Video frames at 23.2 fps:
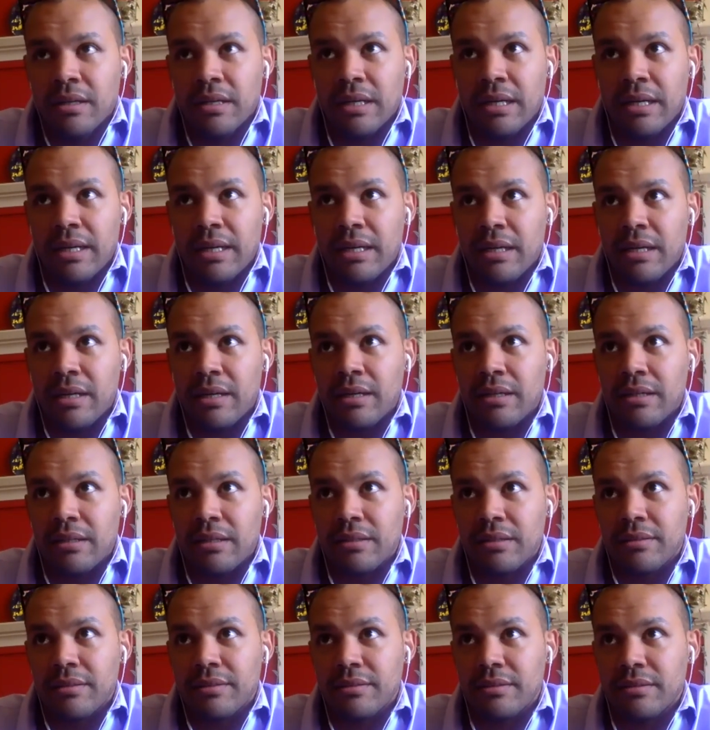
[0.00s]

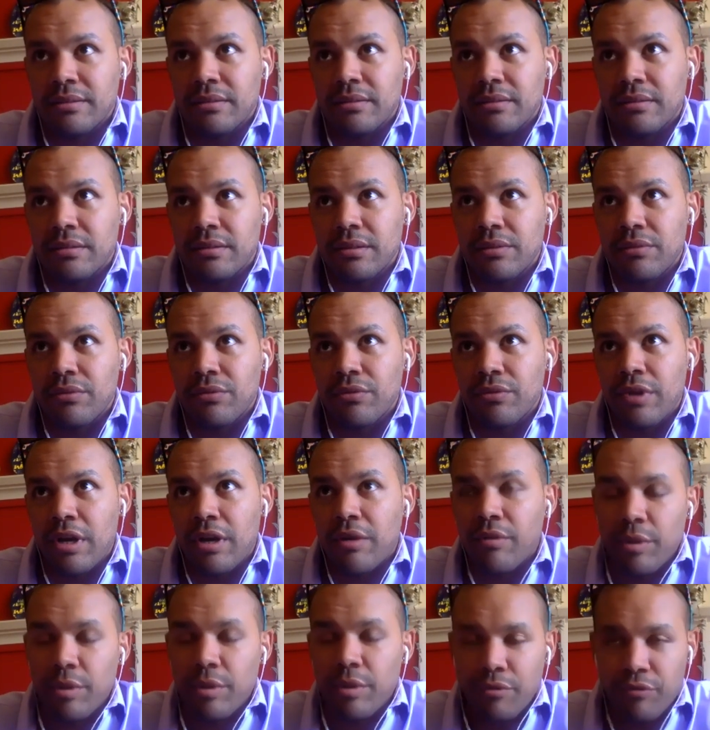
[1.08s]
I
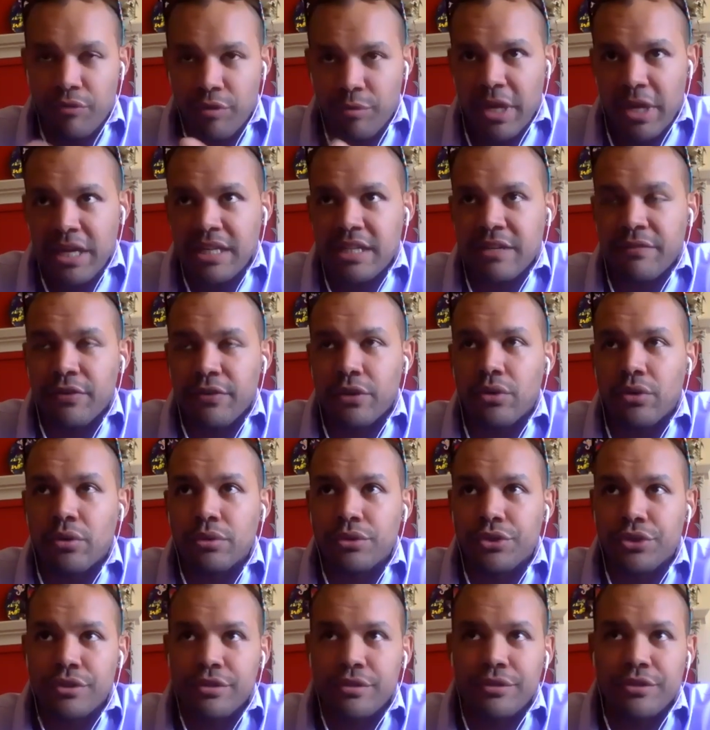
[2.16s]
mean, from many different
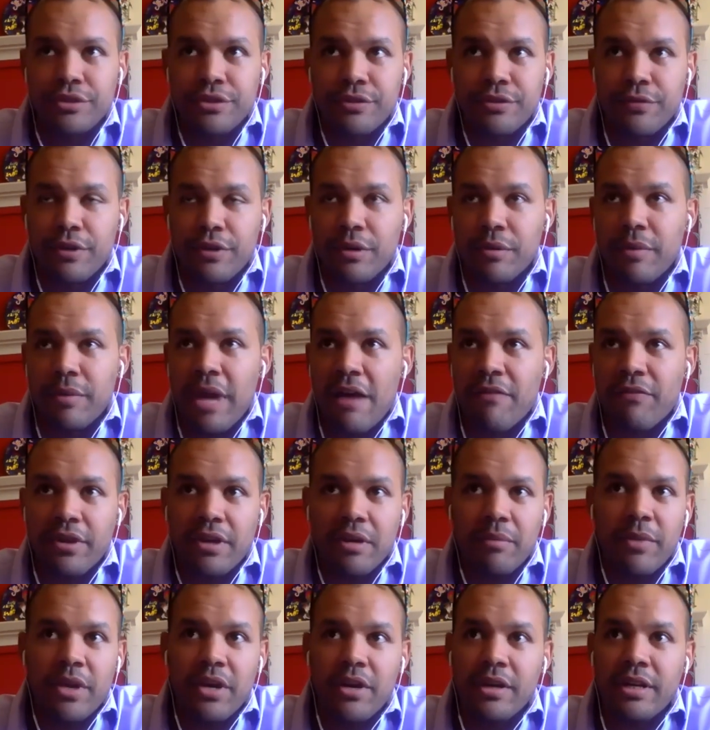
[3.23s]
cultures, from African
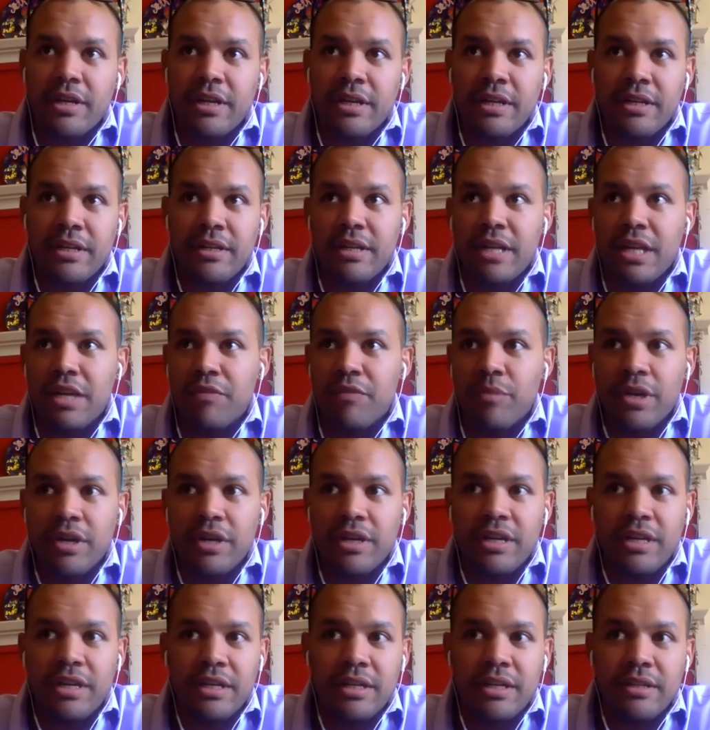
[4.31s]
American, Native
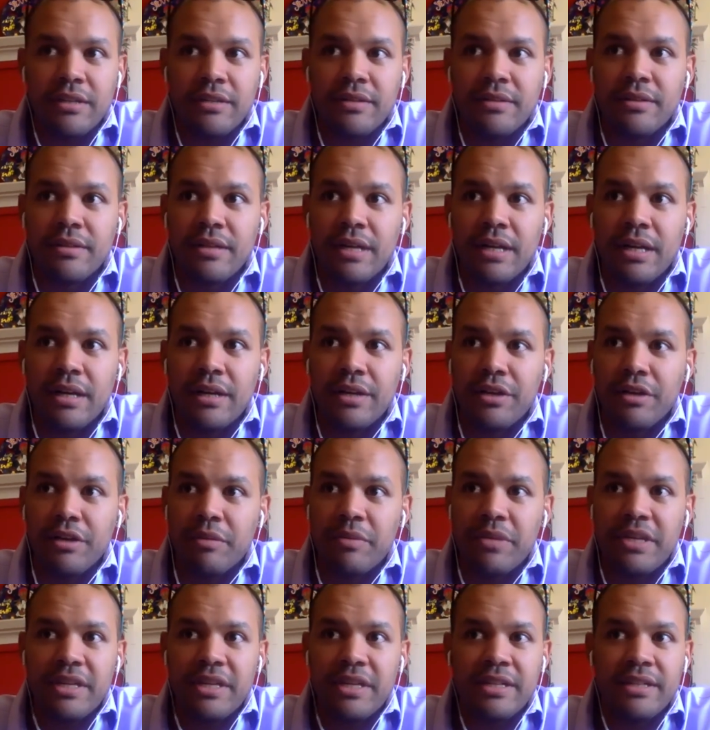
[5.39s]
American,
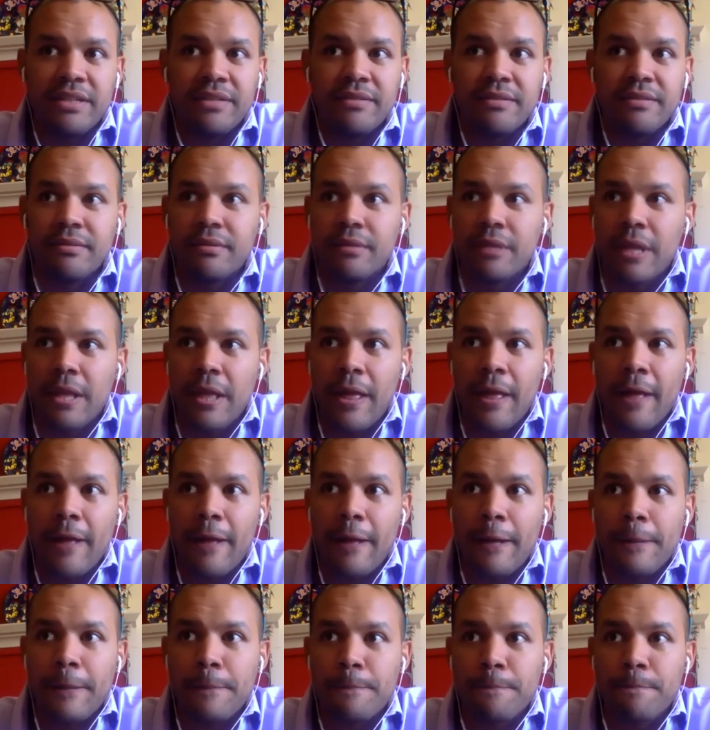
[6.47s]
European,
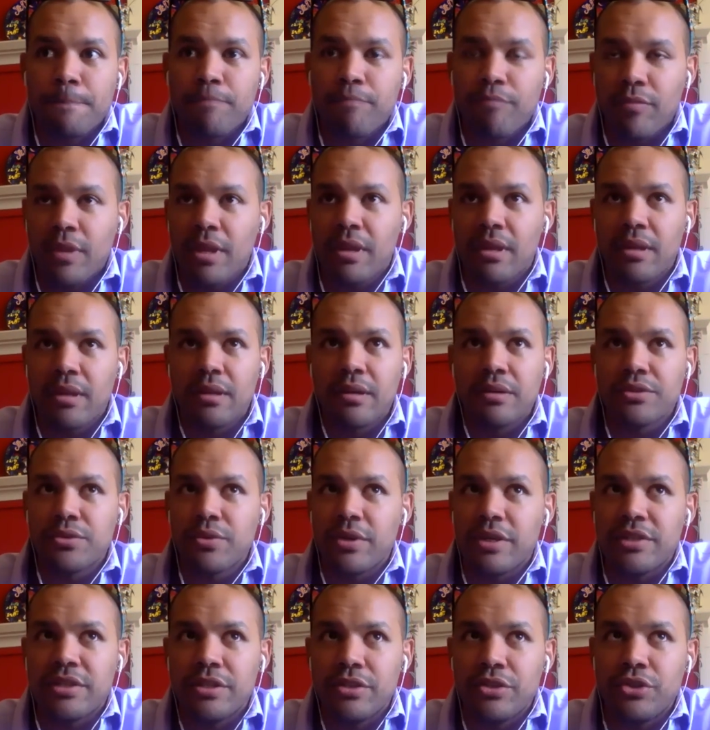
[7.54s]
was
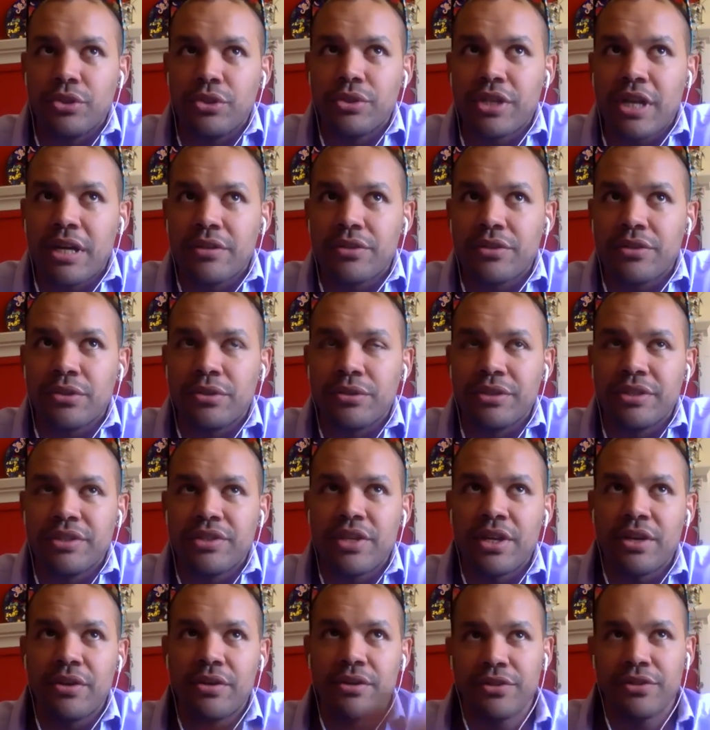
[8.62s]
raised in a Jewish household, et
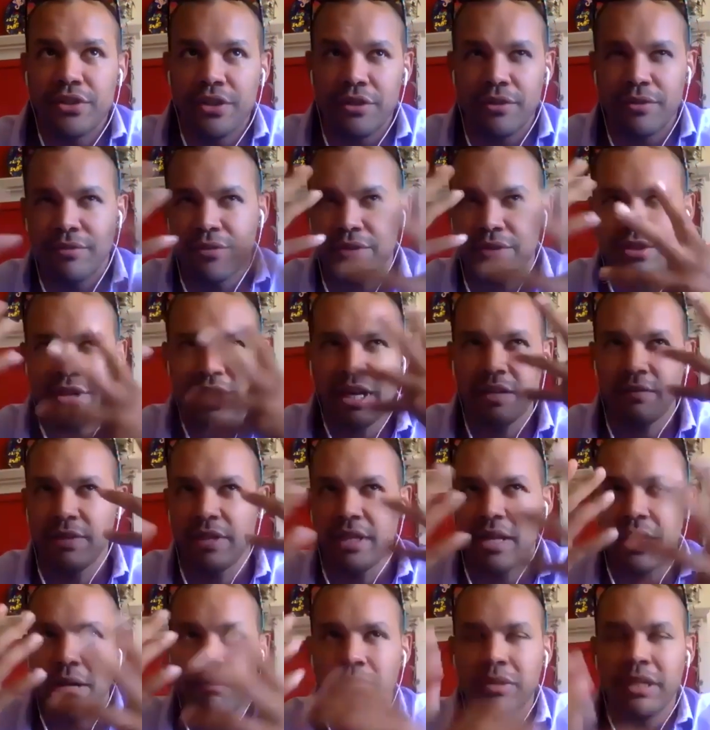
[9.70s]
cetera. So there's kind of a
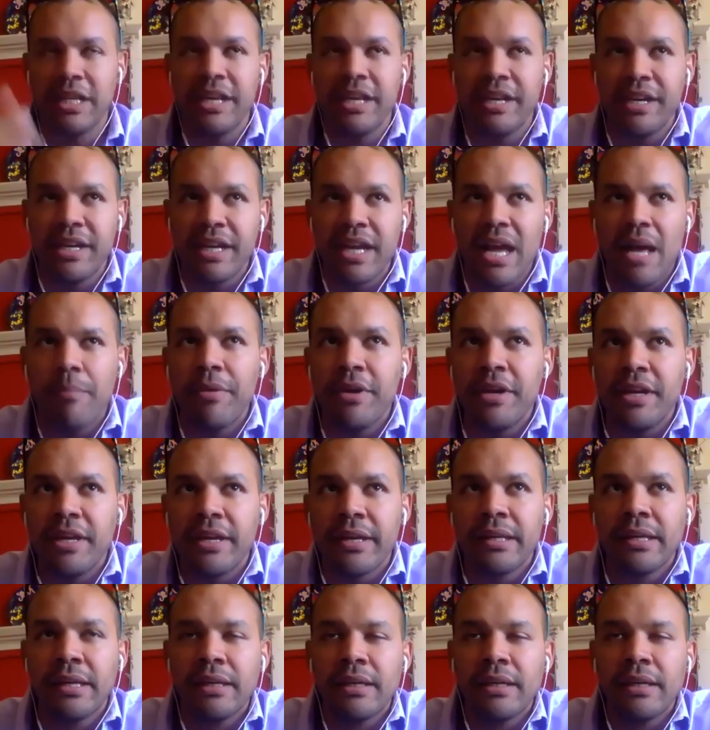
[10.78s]
lot of blending happening.